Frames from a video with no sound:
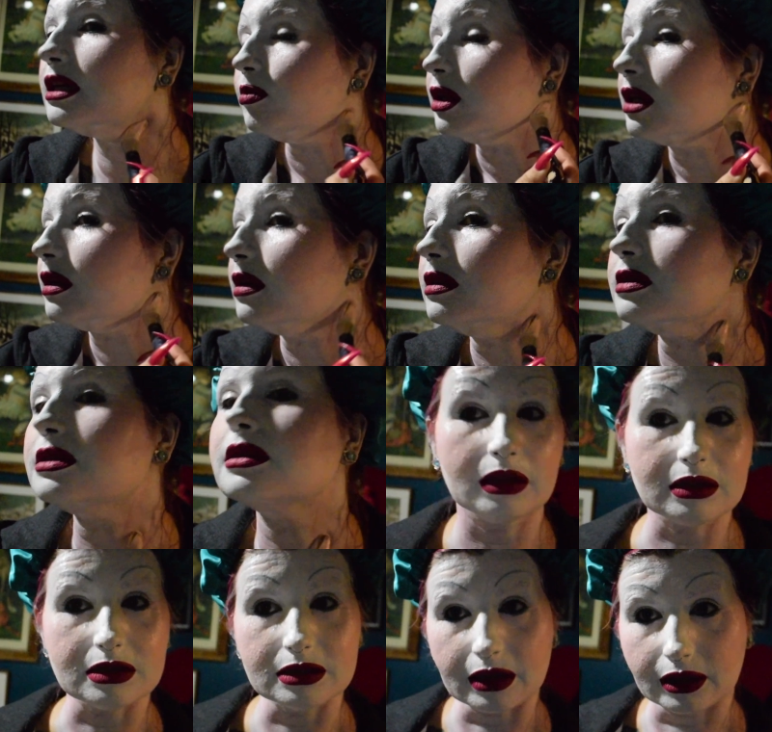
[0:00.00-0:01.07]
because
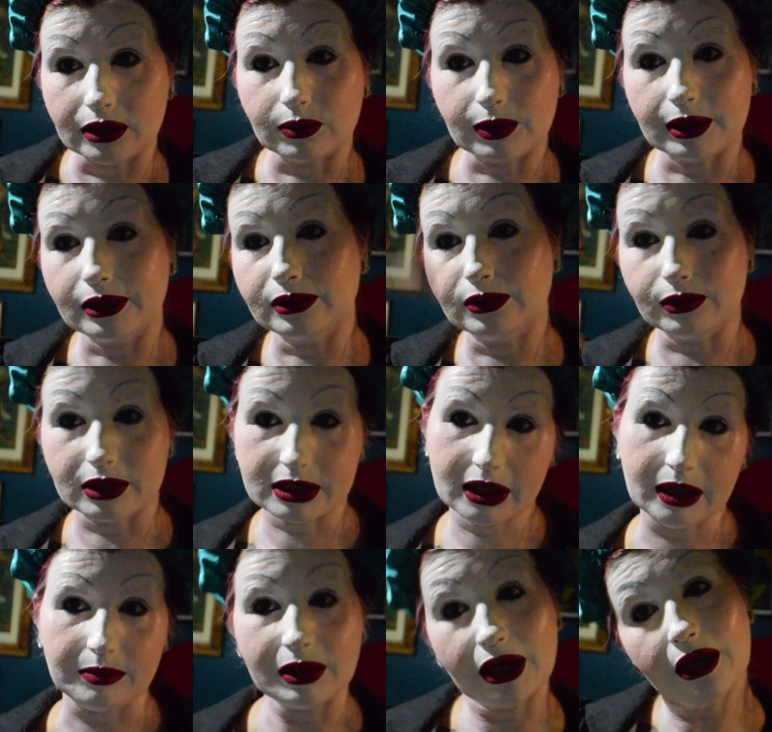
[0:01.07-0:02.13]
this is how you want to look all the
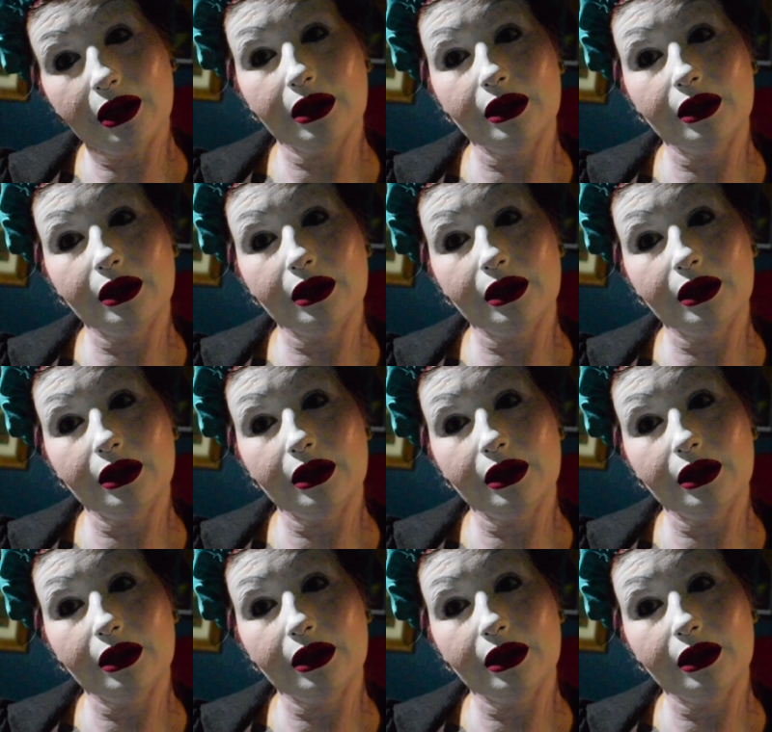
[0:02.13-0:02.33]
time, yeah?